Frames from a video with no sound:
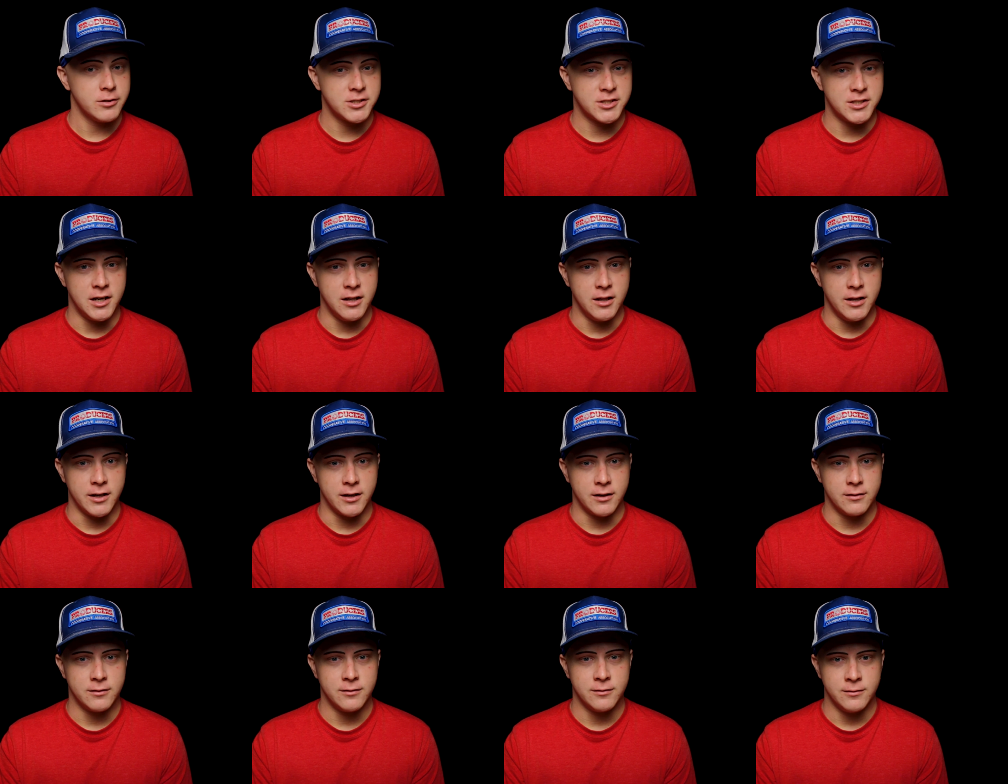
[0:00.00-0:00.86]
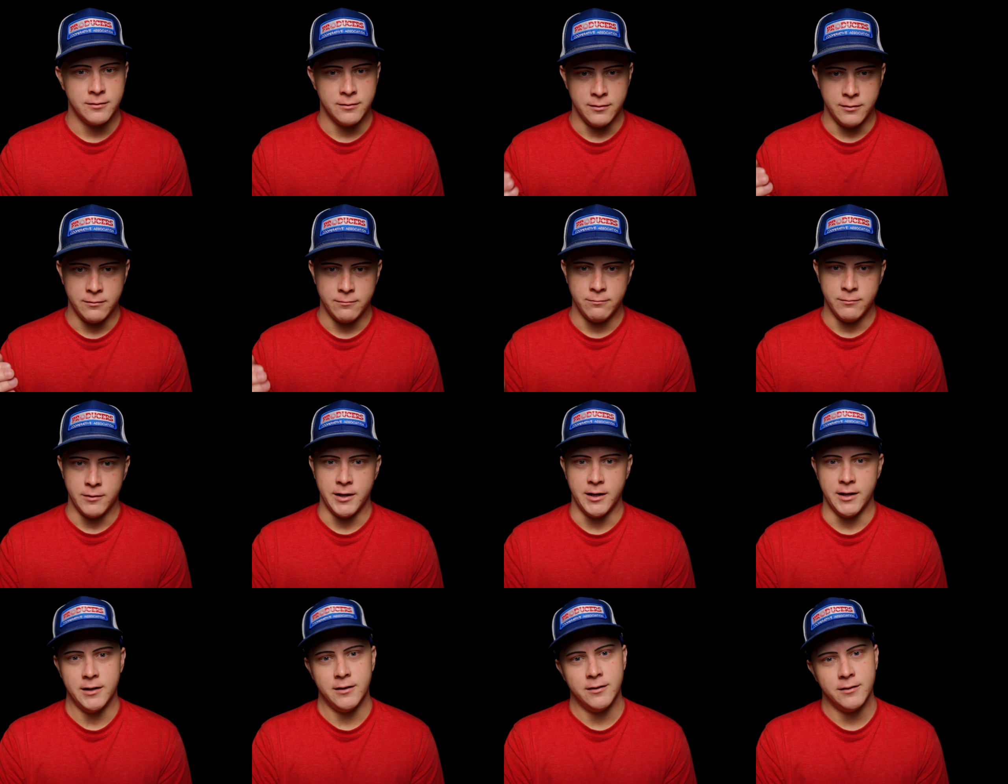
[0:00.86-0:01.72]
selling,
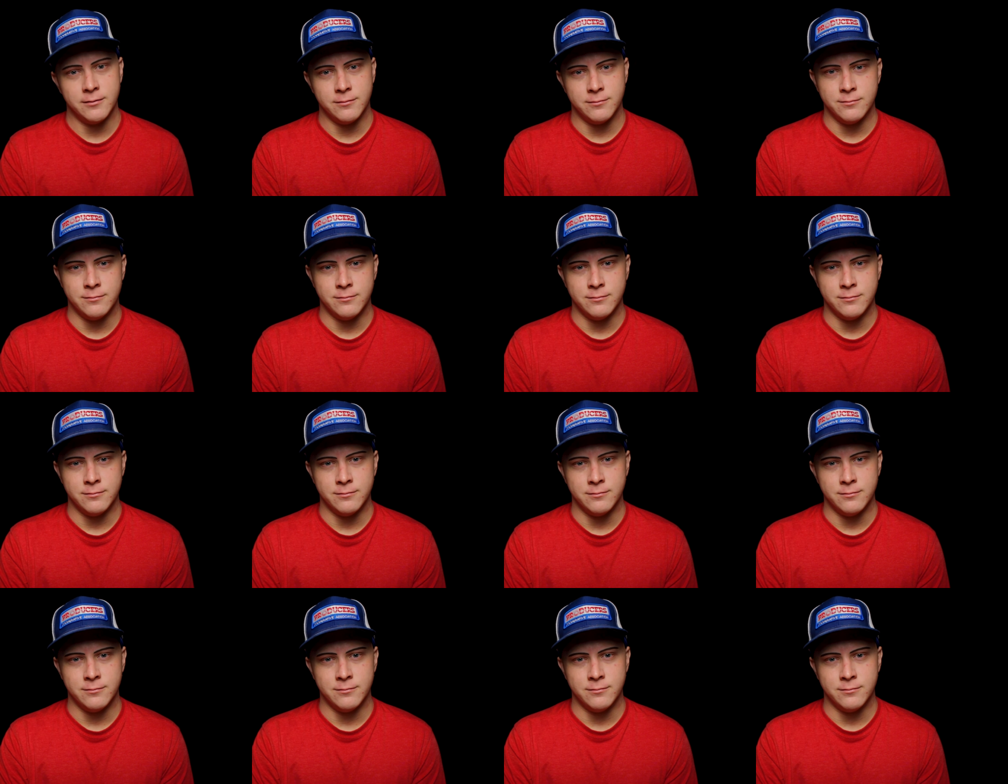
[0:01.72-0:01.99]
and